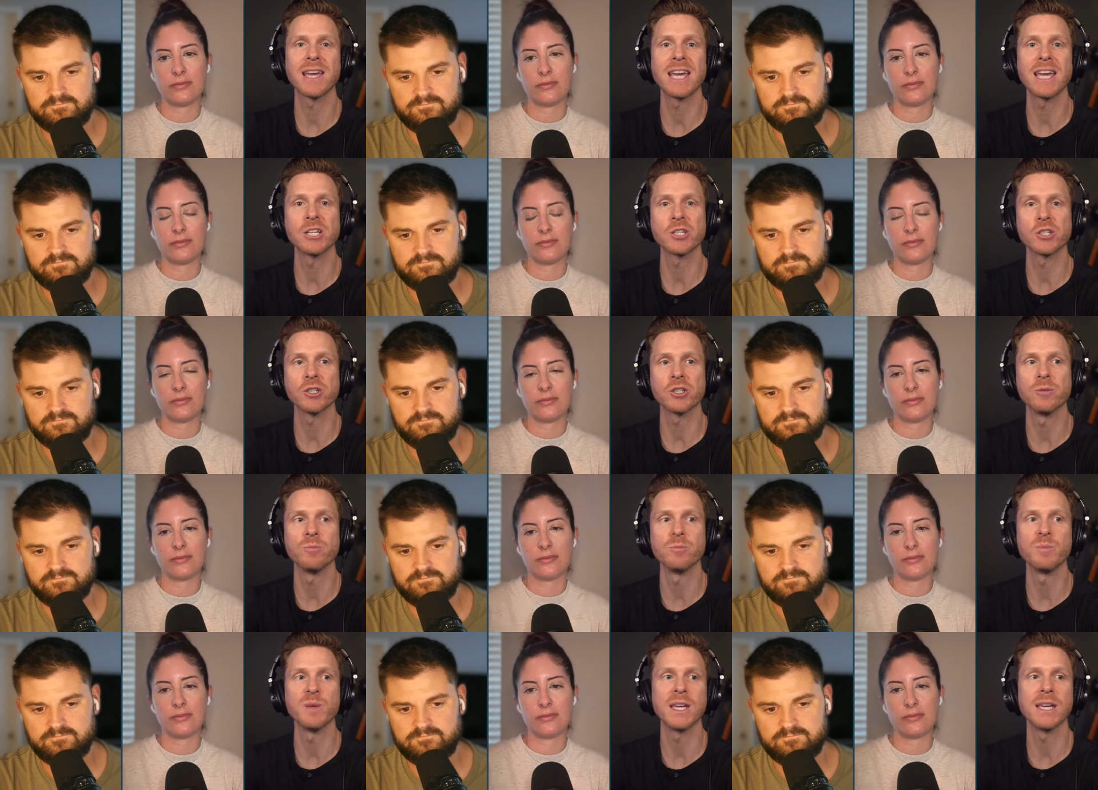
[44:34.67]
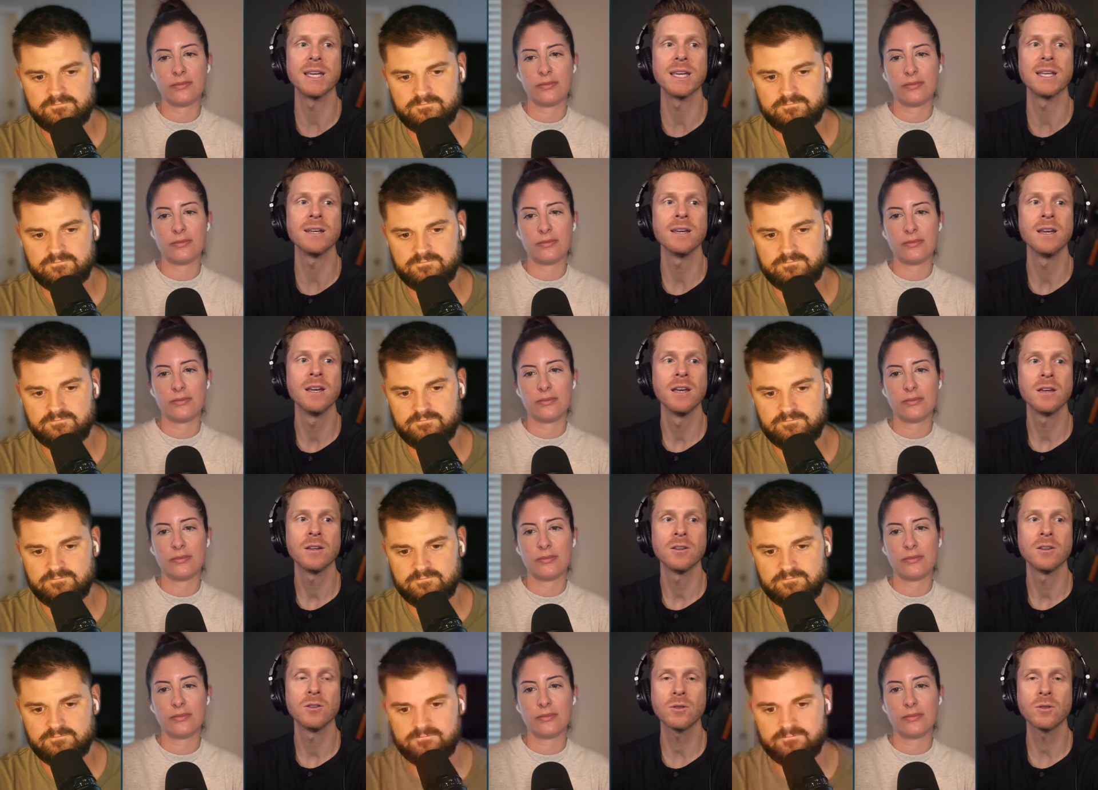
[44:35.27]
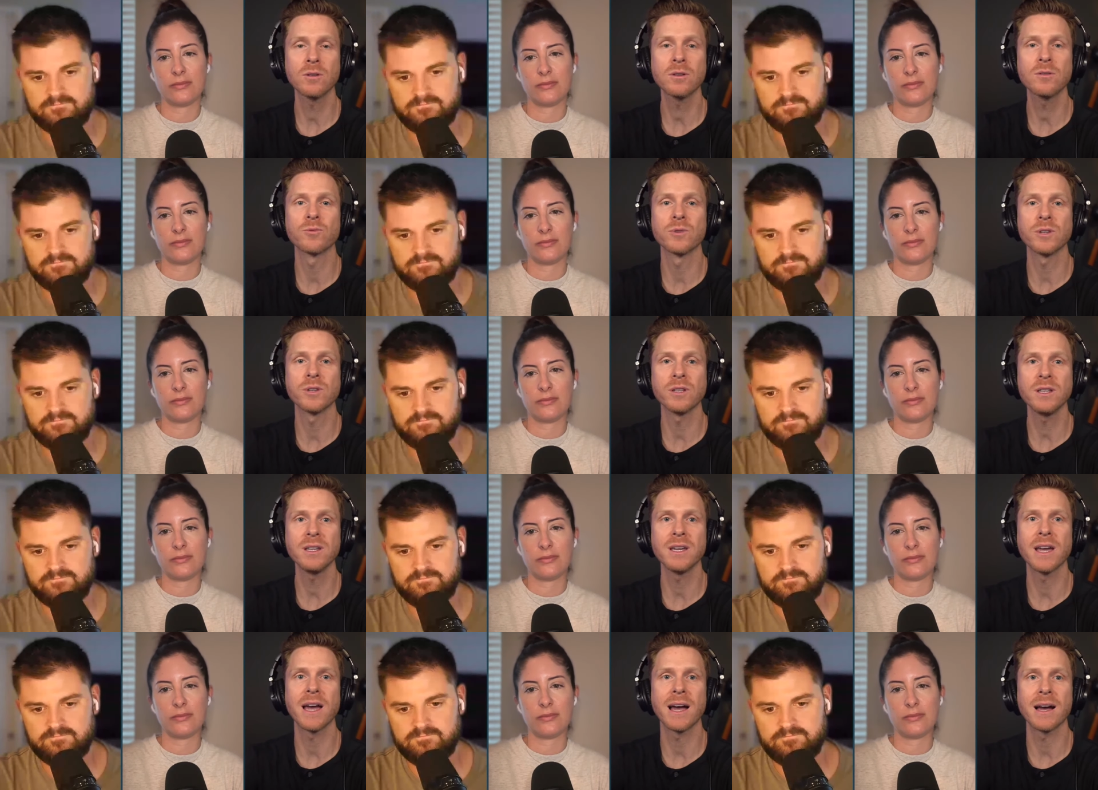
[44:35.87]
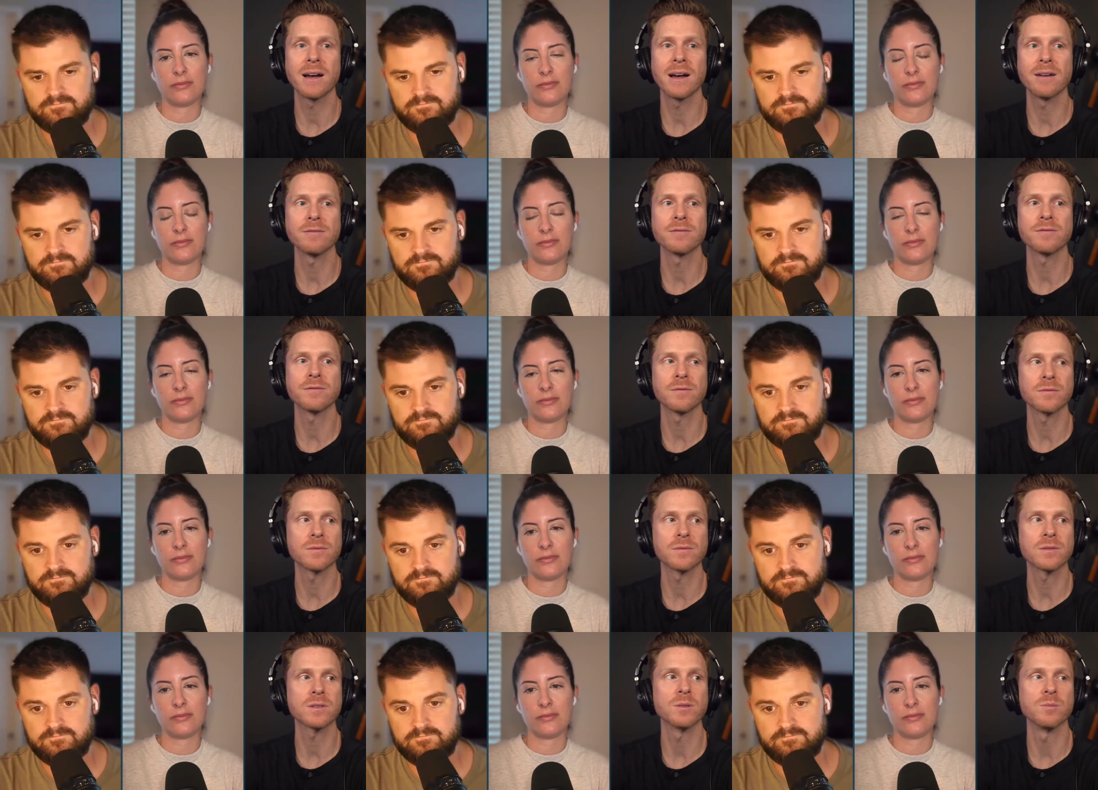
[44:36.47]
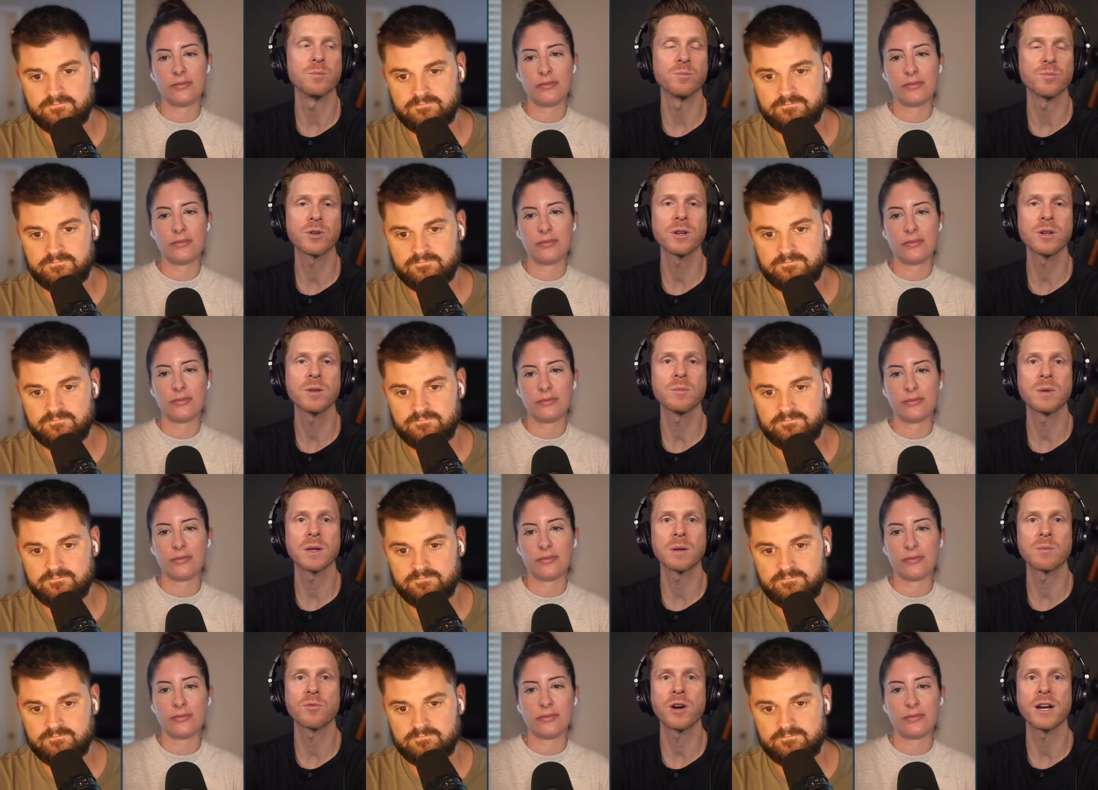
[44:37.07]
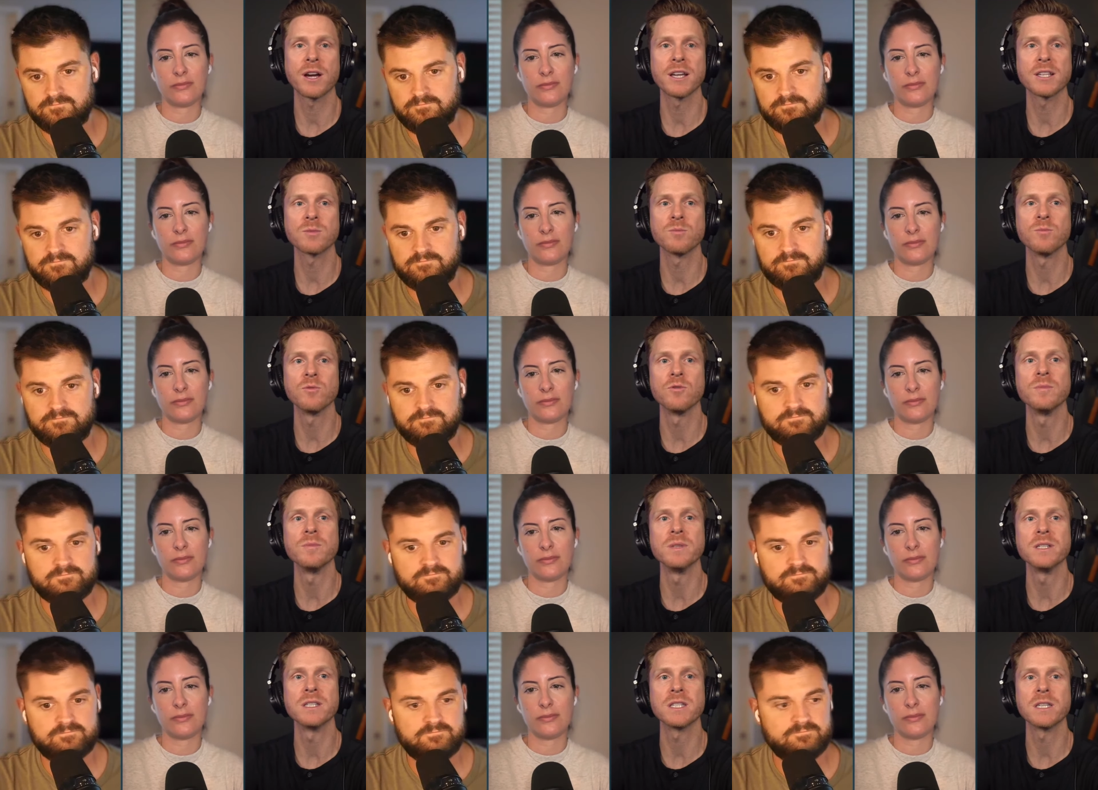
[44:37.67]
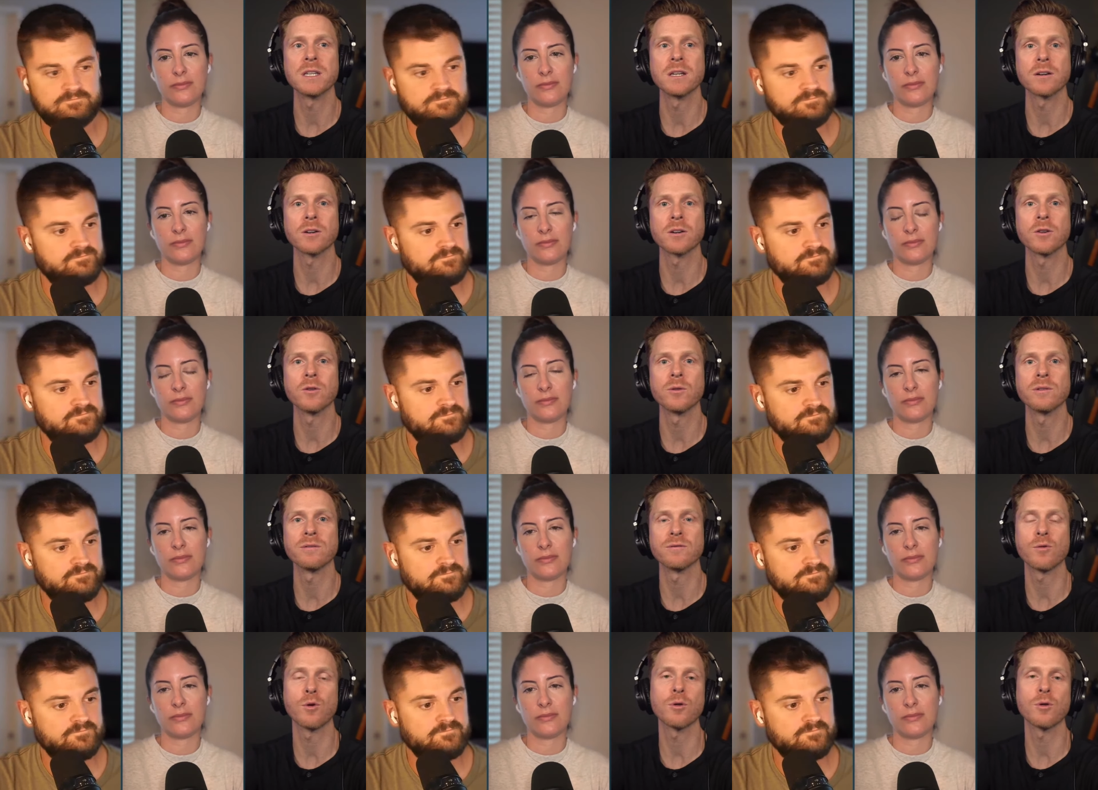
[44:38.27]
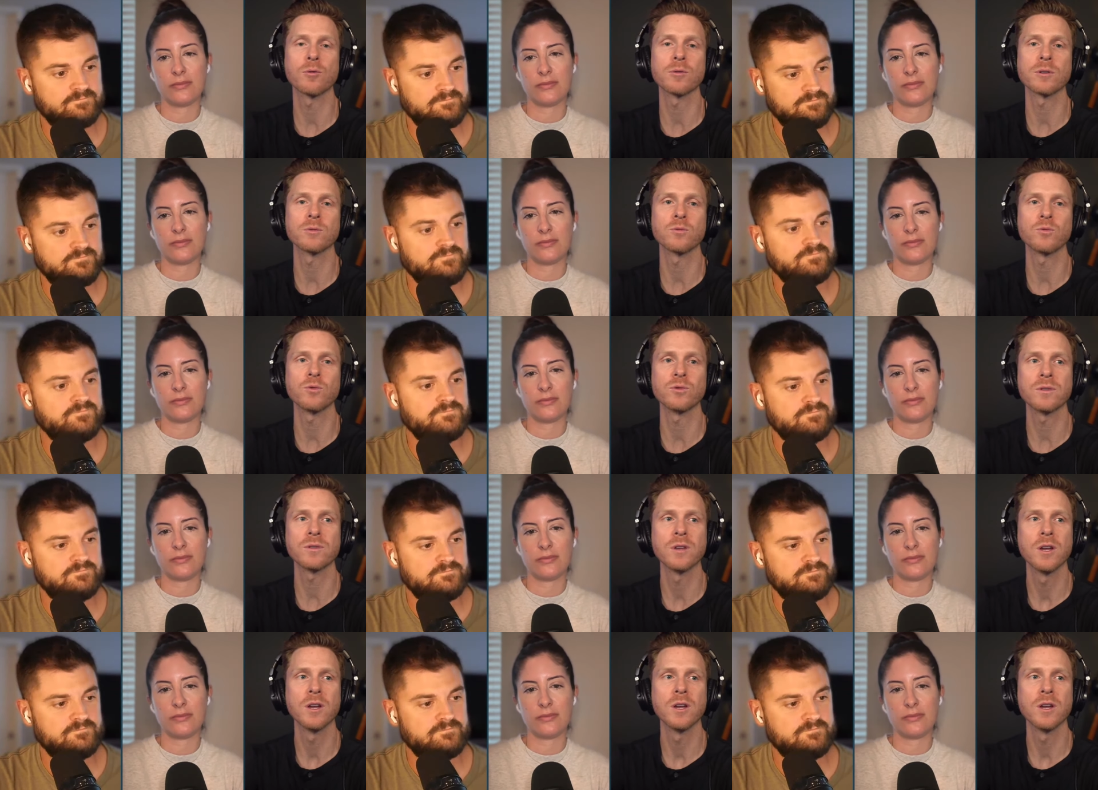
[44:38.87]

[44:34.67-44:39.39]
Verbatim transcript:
Speaker 1: Asian bid, you could really have some pretty big price movements here going forward. We'll